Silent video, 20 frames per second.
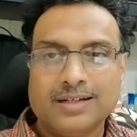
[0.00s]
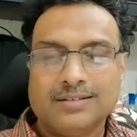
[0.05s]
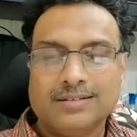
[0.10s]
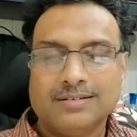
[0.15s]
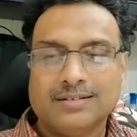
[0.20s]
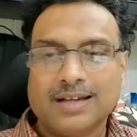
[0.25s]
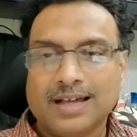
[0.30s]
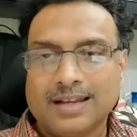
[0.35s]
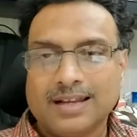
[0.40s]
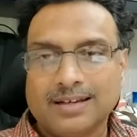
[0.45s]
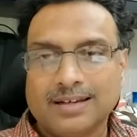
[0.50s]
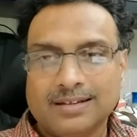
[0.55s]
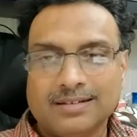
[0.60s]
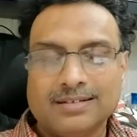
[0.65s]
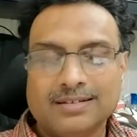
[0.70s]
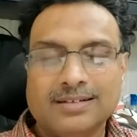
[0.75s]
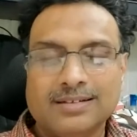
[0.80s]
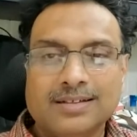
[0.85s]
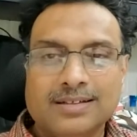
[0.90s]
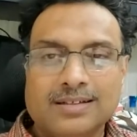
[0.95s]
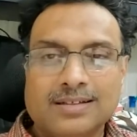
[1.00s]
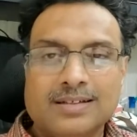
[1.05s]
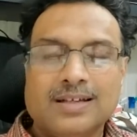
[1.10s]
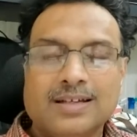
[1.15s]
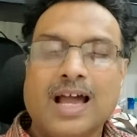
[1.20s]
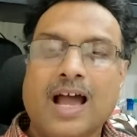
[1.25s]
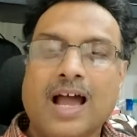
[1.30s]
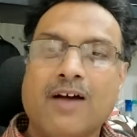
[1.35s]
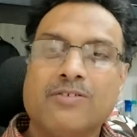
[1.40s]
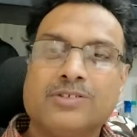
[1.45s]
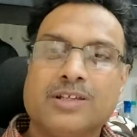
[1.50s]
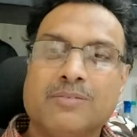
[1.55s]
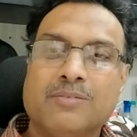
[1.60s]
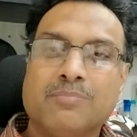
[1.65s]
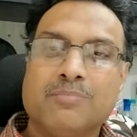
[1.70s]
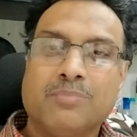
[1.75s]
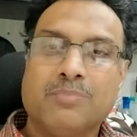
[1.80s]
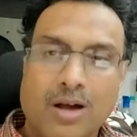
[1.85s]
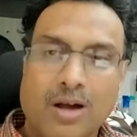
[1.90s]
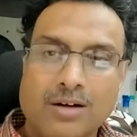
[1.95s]
You can have
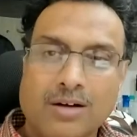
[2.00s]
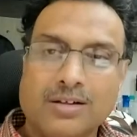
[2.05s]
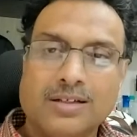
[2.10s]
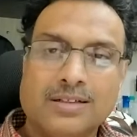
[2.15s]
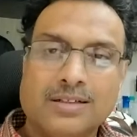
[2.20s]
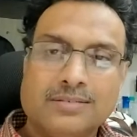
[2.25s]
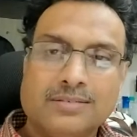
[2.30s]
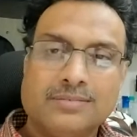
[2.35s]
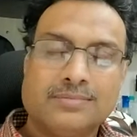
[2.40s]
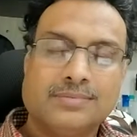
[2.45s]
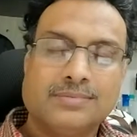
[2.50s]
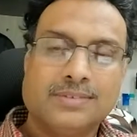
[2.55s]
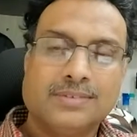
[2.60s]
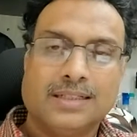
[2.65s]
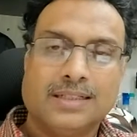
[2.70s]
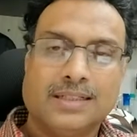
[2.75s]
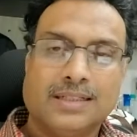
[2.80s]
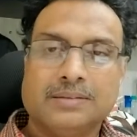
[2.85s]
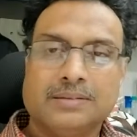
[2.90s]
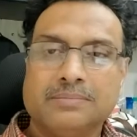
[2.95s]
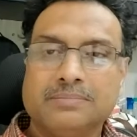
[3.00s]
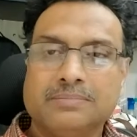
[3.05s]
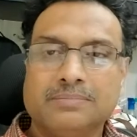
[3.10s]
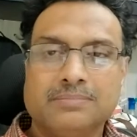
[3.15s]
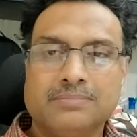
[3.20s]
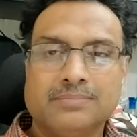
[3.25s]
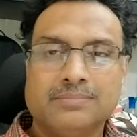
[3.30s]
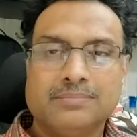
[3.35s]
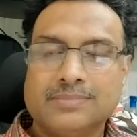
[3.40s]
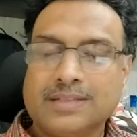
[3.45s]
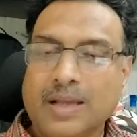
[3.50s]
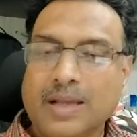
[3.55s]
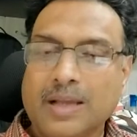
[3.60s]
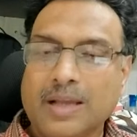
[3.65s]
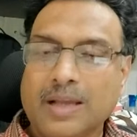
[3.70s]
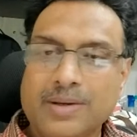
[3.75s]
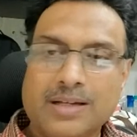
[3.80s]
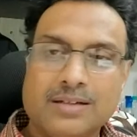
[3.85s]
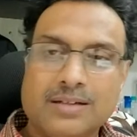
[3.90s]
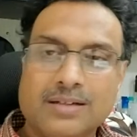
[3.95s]
some blocker
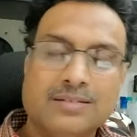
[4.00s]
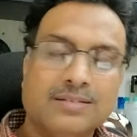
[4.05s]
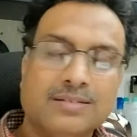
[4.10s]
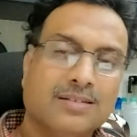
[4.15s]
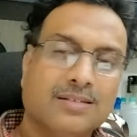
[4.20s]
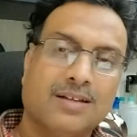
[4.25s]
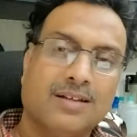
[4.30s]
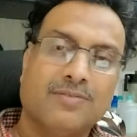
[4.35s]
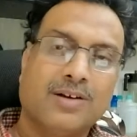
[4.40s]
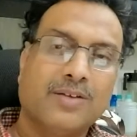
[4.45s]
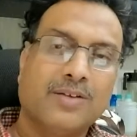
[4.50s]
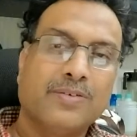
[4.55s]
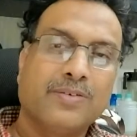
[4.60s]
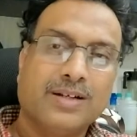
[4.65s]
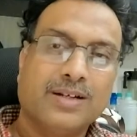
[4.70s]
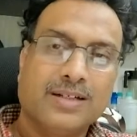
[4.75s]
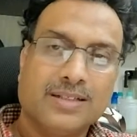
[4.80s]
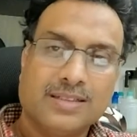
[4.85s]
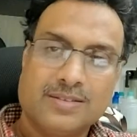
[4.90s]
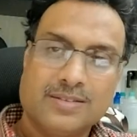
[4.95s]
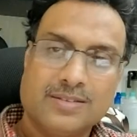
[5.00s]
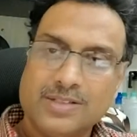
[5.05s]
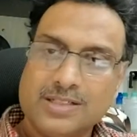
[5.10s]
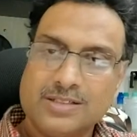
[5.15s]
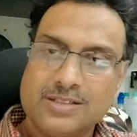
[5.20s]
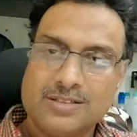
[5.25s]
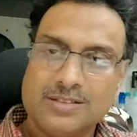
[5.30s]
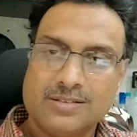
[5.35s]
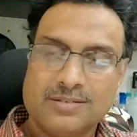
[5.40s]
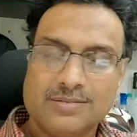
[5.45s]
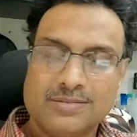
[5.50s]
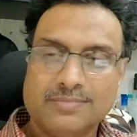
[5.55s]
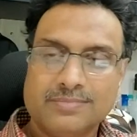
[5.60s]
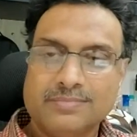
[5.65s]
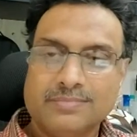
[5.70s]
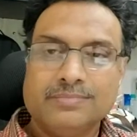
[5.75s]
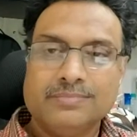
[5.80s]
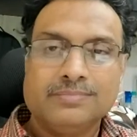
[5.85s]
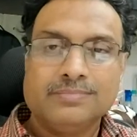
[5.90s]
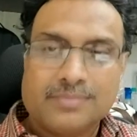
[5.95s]
chemicals or whatever it is which
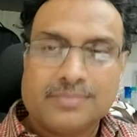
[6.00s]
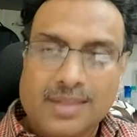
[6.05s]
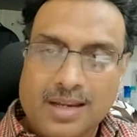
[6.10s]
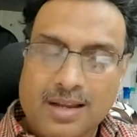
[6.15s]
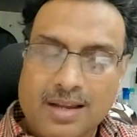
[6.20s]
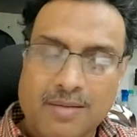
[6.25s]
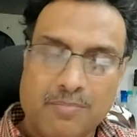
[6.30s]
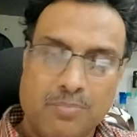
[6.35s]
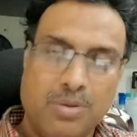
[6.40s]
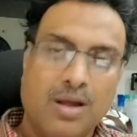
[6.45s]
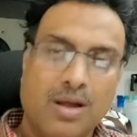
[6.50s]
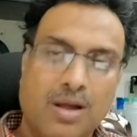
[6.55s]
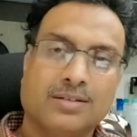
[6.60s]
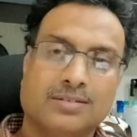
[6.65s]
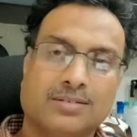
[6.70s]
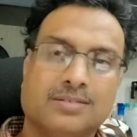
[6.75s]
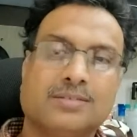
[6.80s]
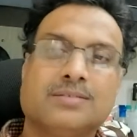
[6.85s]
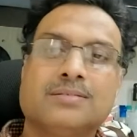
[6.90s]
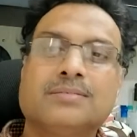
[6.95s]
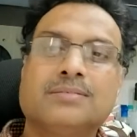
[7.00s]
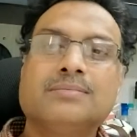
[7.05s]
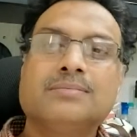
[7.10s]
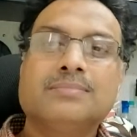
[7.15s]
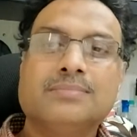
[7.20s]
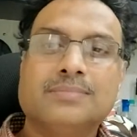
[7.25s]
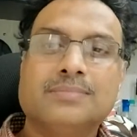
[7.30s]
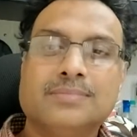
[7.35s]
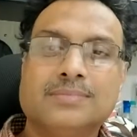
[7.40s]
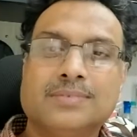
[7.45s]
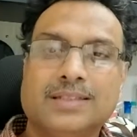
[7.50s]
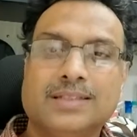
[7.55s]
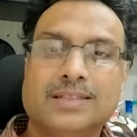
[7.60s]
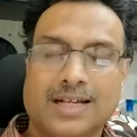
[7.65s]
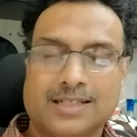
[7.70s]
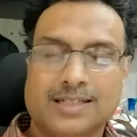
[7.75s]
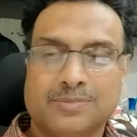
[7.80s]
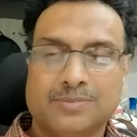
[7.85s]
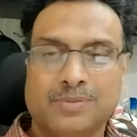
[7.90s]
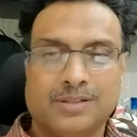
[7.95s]
blocks the
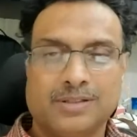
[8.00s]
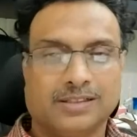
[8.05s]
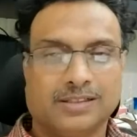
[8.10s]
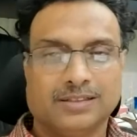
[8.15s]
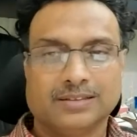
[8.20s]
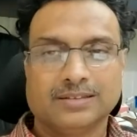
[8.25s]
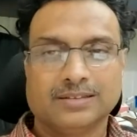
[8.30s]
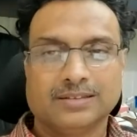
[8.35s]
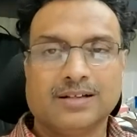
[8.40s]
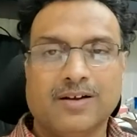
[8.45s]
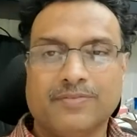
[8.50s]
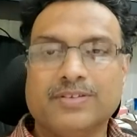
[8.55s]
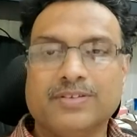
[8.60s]
expression of